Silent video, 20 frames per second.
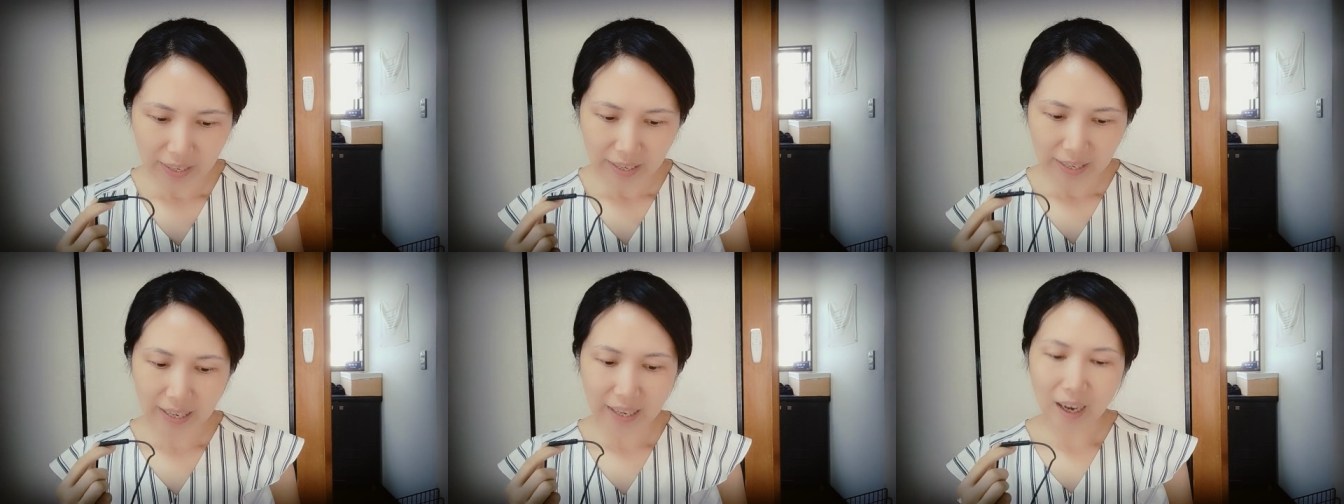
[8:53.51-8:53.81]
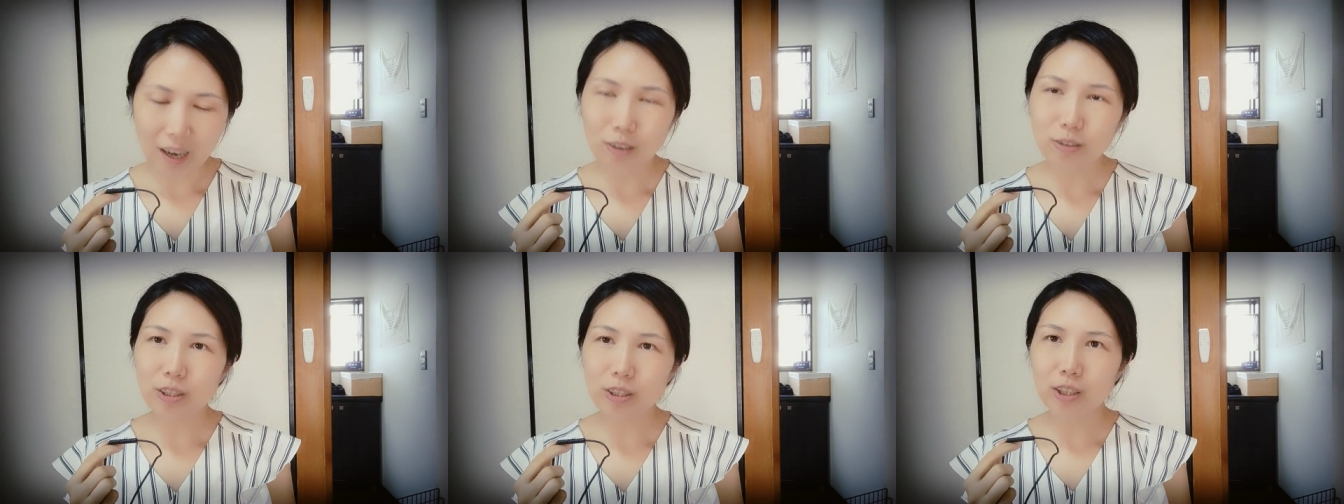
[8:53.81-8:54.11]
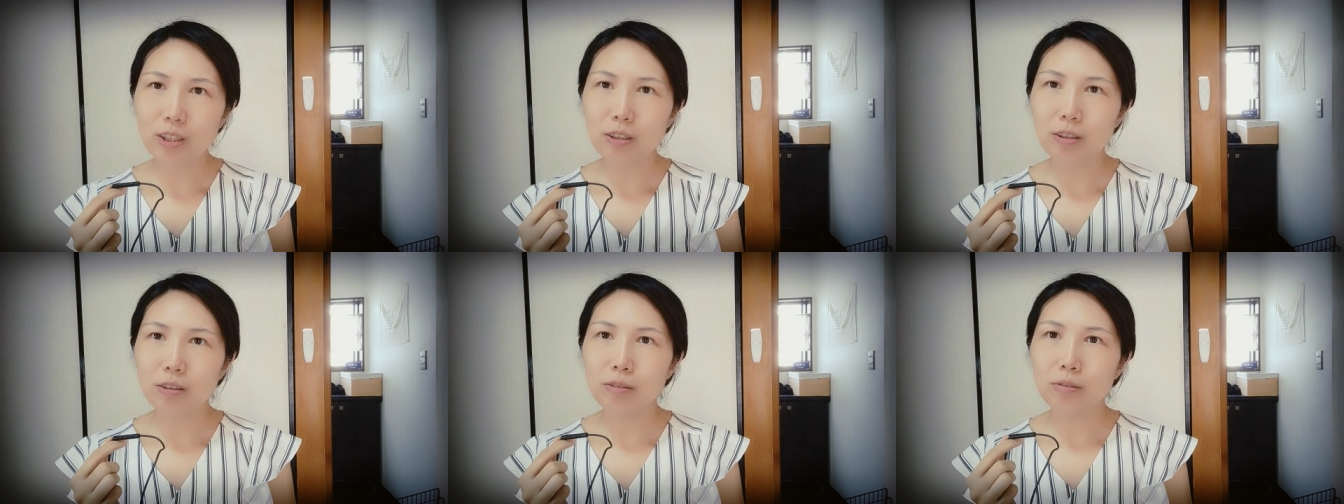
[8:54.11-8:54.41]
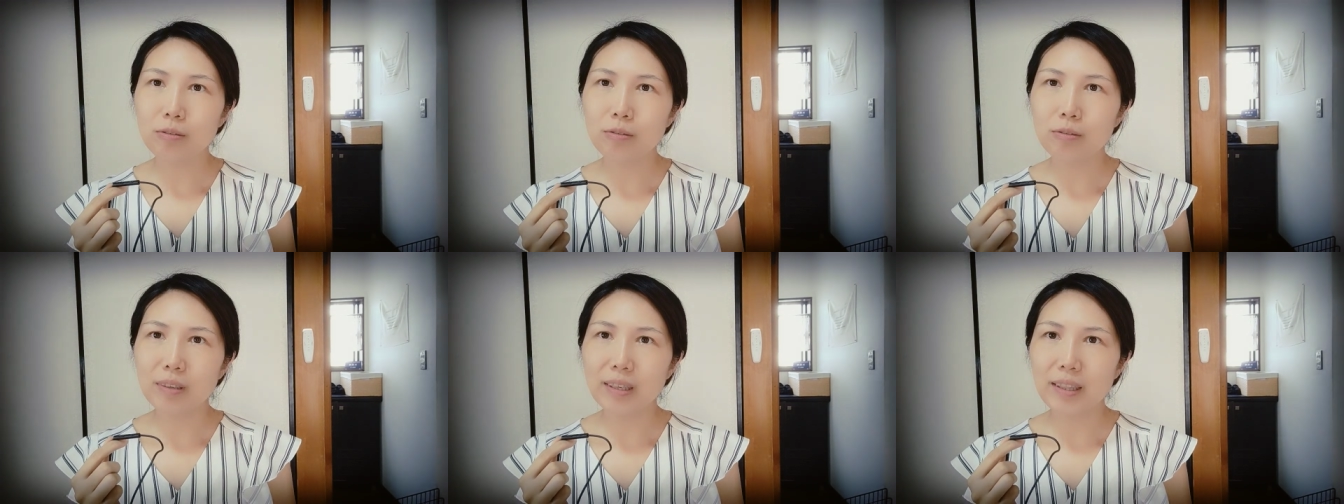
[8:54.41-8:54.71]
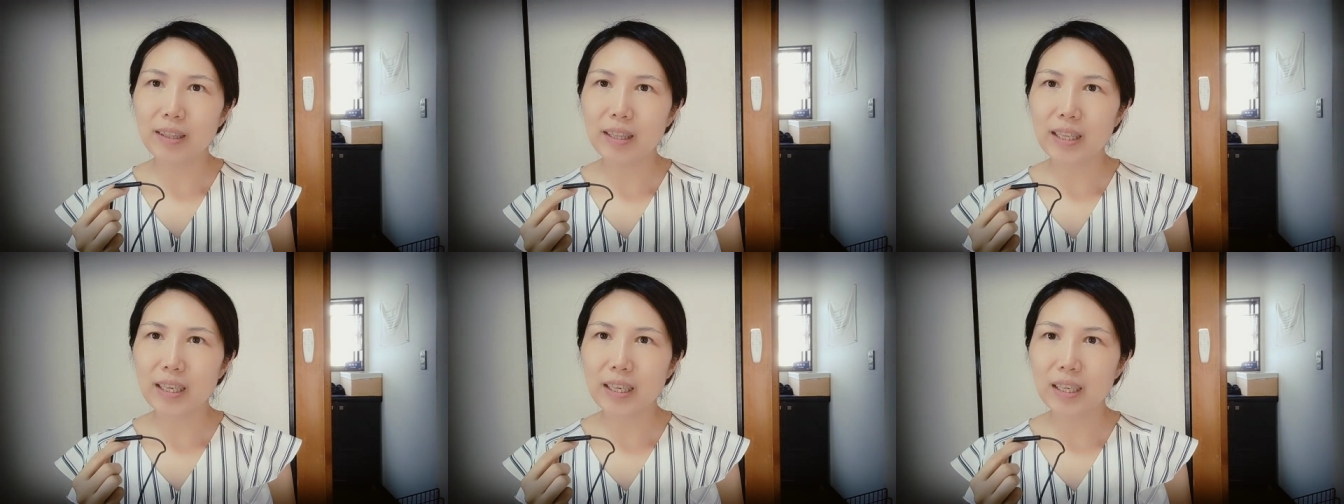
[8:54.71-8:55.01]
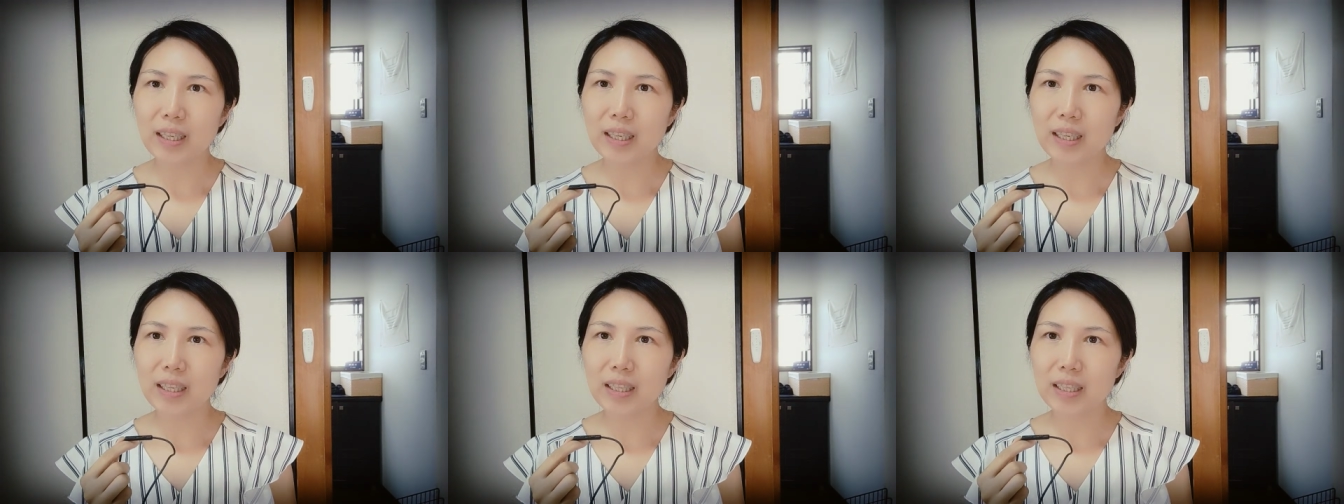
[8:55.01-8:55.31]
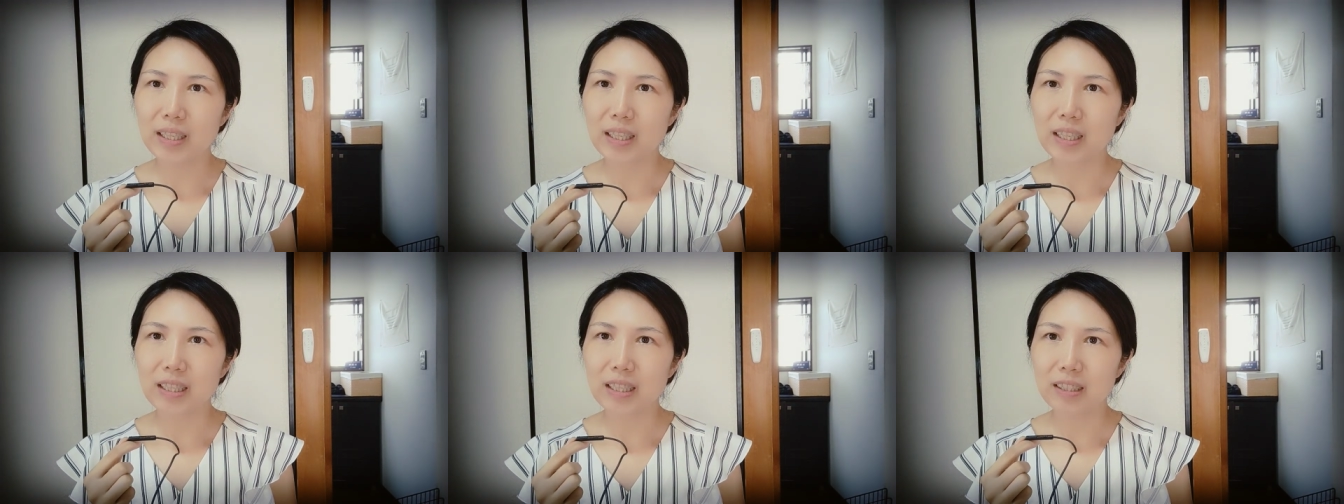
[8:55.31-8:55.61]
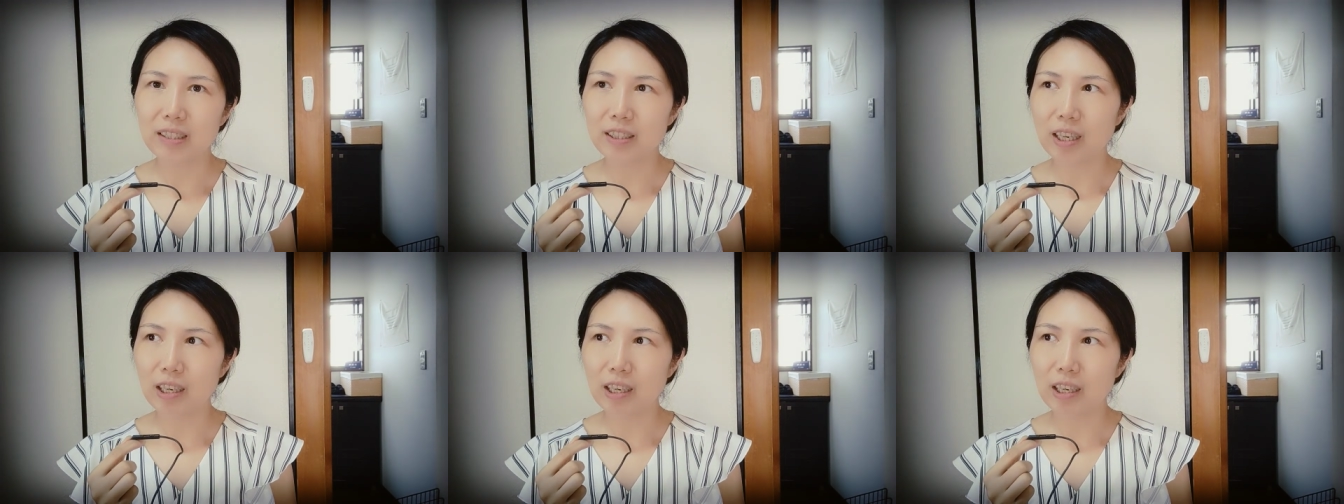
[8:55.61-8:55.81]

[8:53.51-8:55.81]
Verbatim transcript: and also I think it's